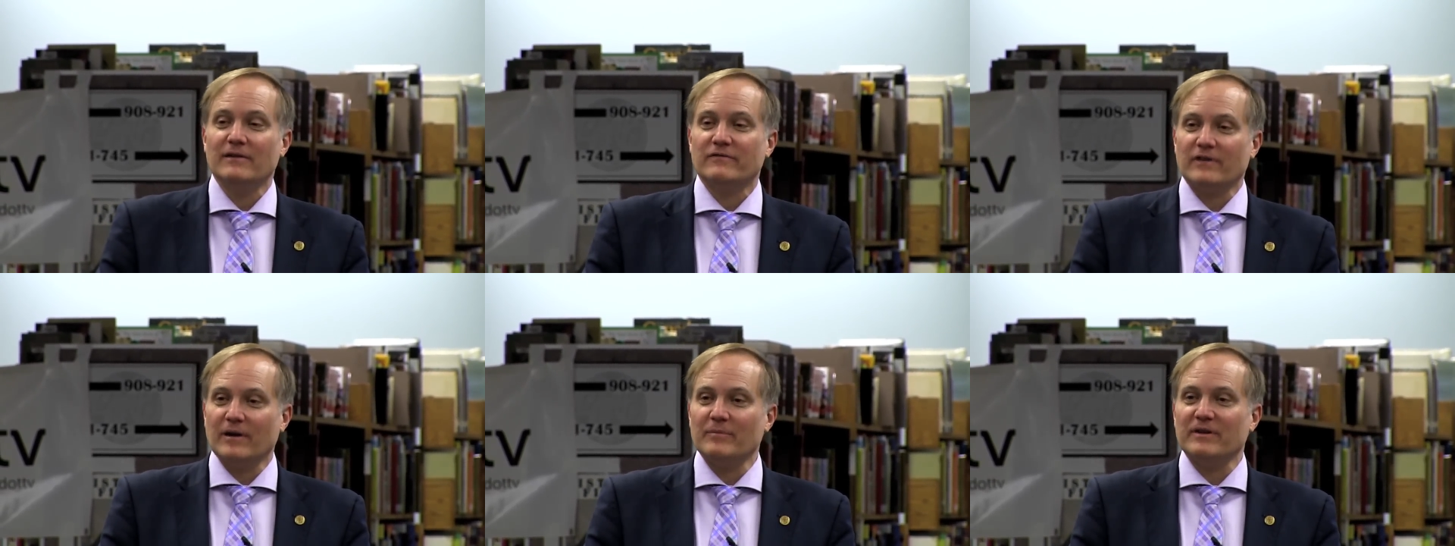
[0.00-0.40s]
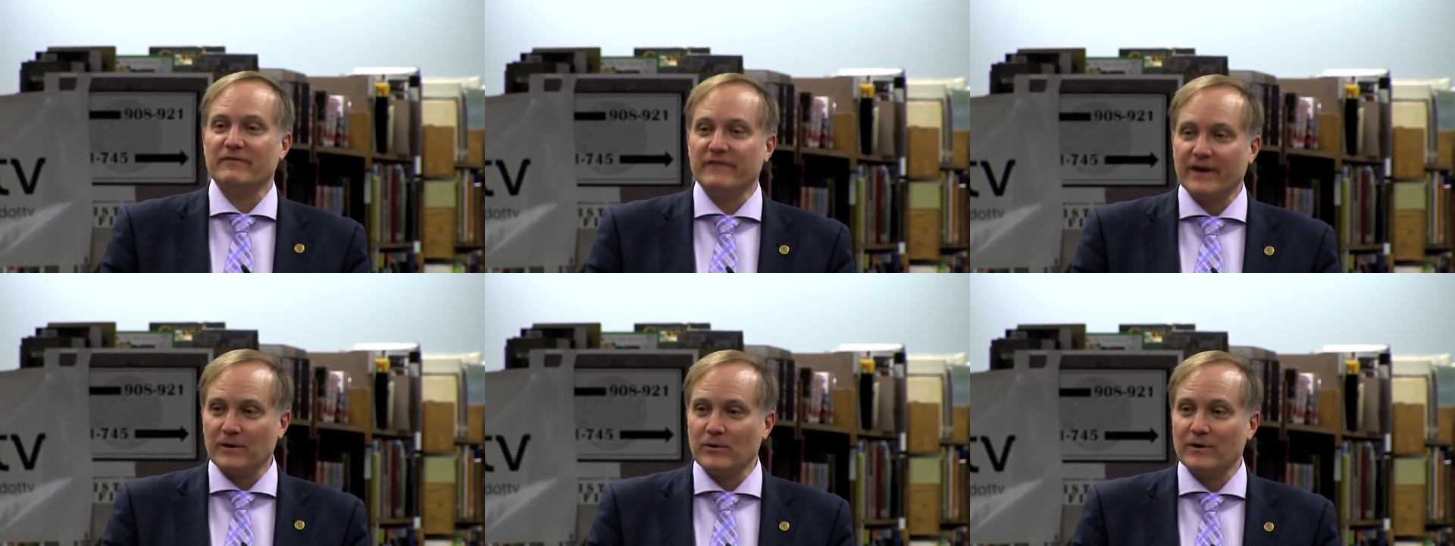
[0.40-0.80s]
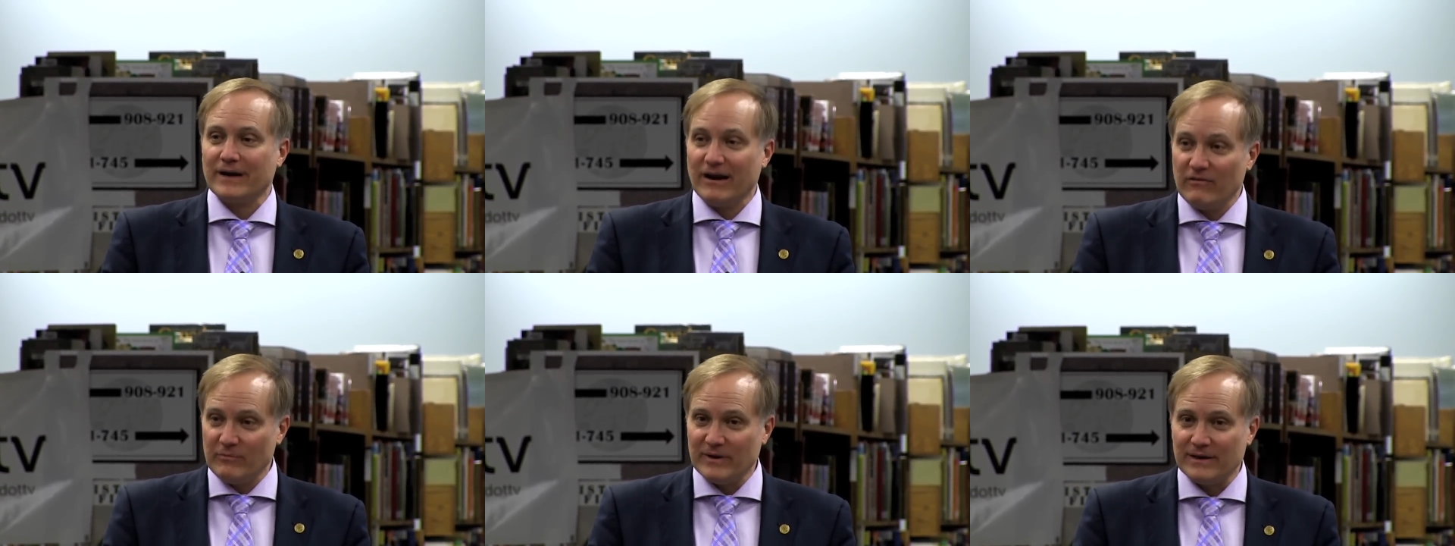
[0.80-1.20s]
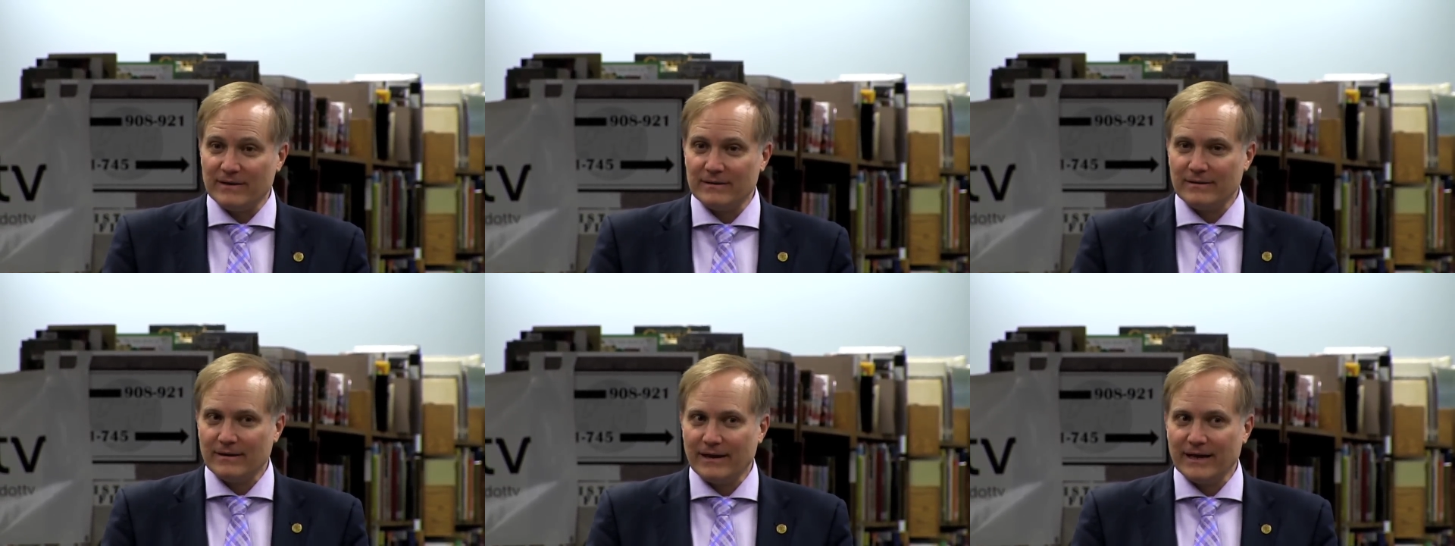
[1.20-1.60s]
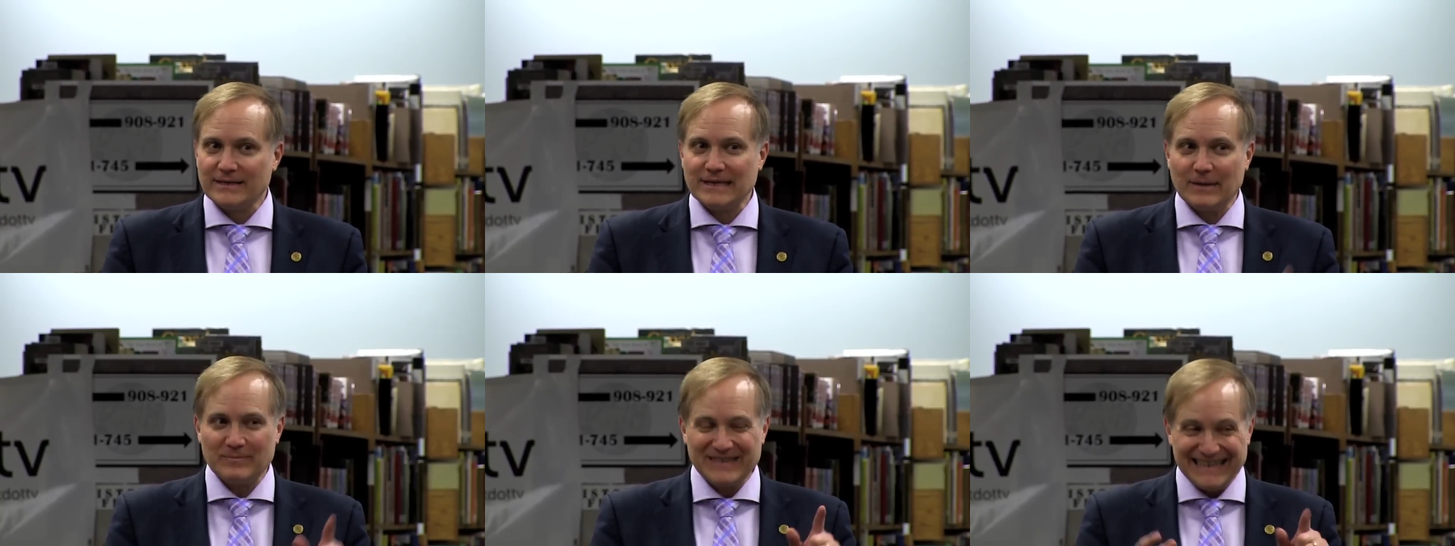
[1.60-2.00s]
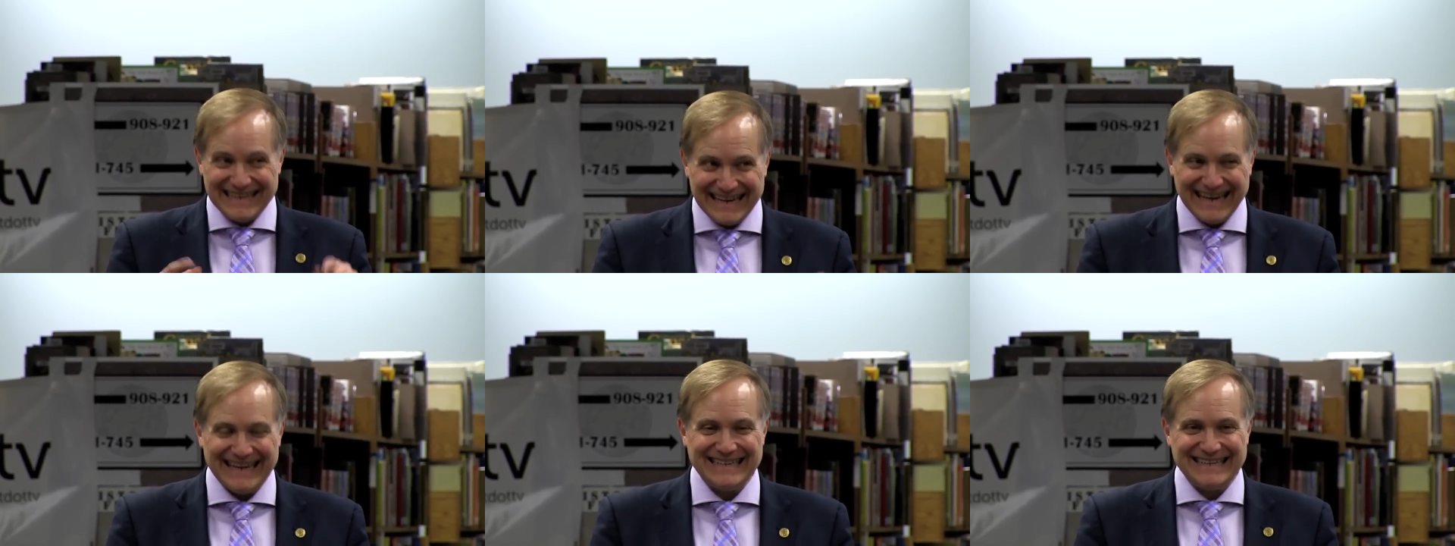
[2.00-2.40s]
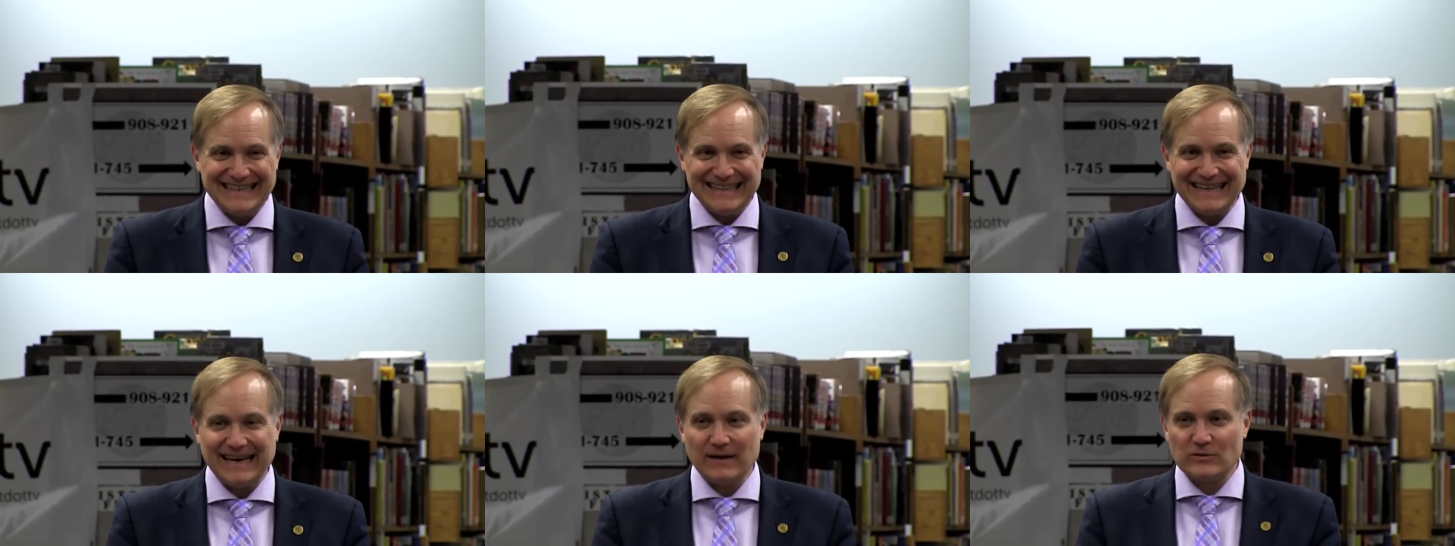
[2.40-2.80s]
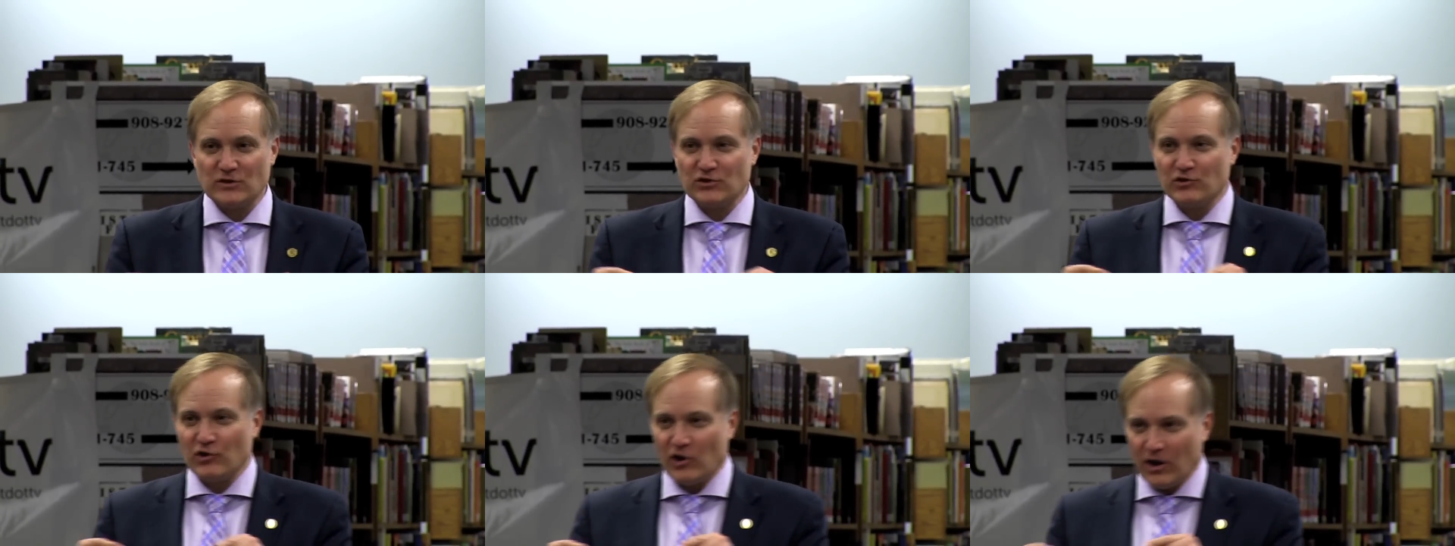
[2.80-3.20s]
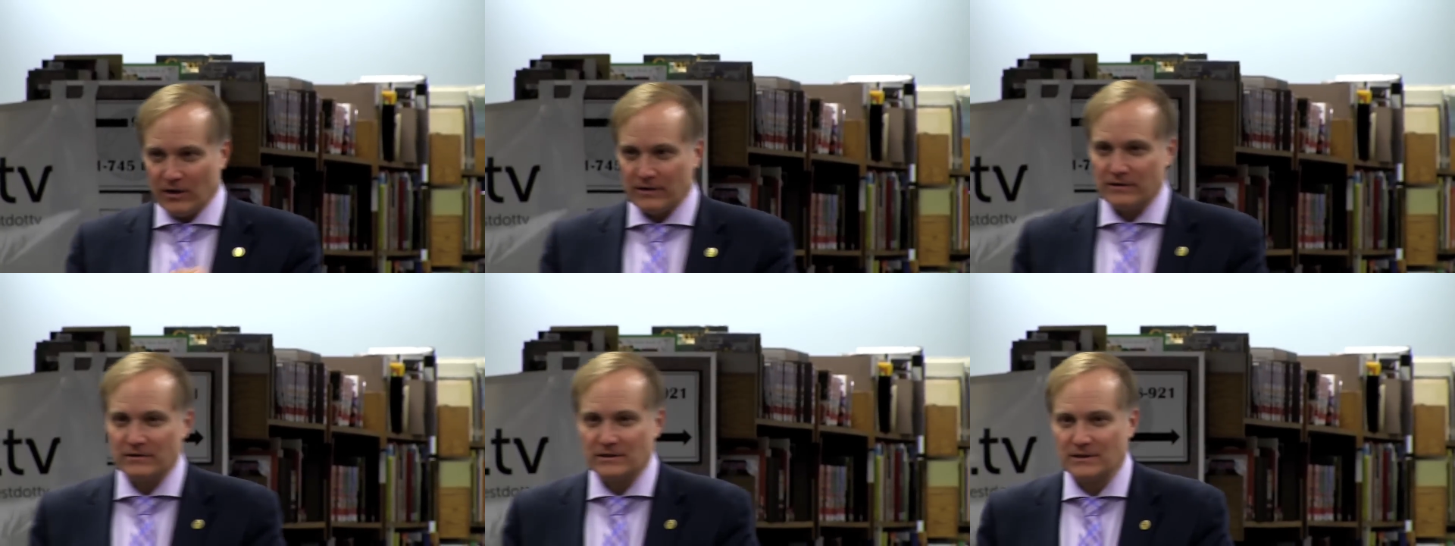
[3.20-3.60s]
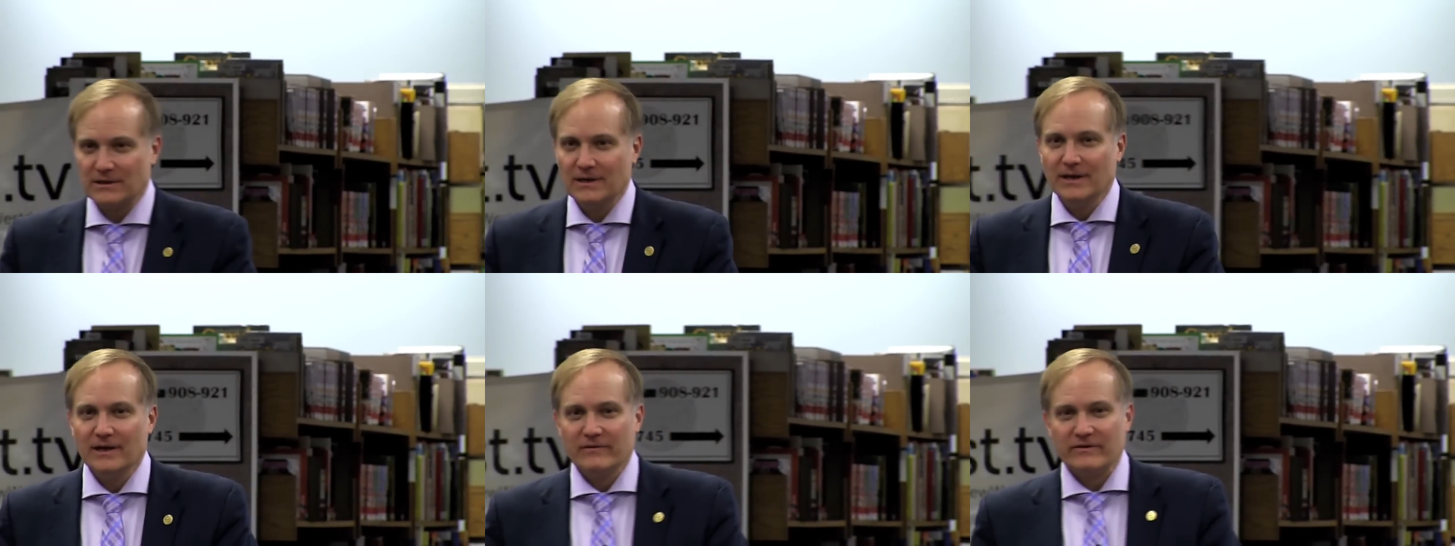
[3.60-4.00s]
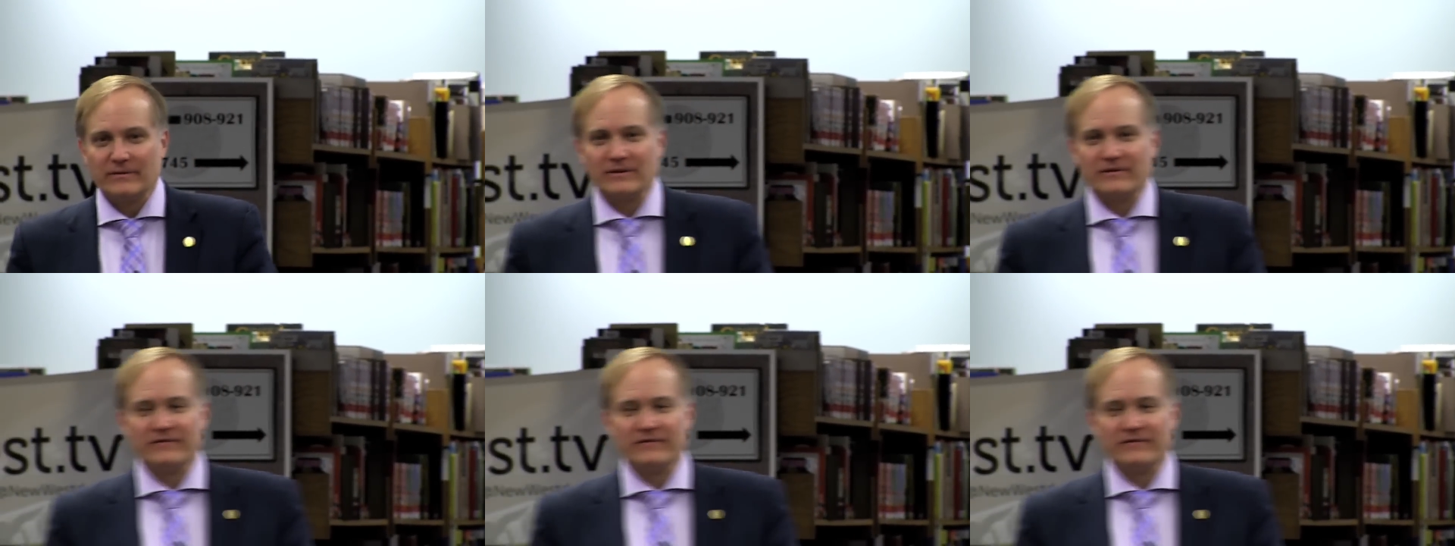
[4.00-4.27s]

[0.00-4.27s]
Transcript: from the federal government. That's up to $90,000 from